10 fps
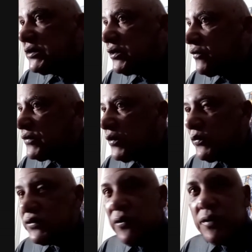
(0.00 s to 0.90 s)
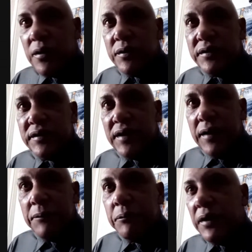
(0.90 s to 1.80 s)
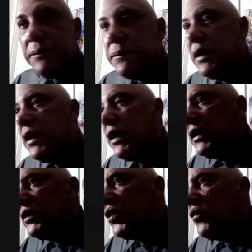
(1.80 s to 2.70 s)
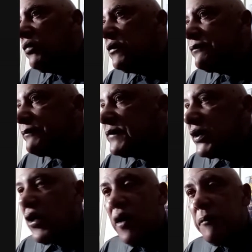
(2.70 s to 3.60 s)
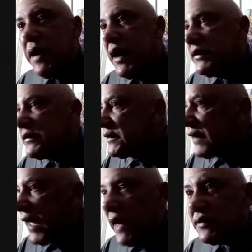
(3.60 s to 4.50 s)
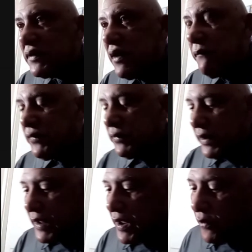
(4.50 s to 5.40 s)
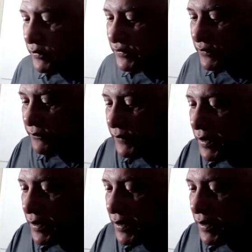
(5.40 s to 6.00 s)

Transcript: don't know what's going on with it tonight, but the con man has to come through like I always do.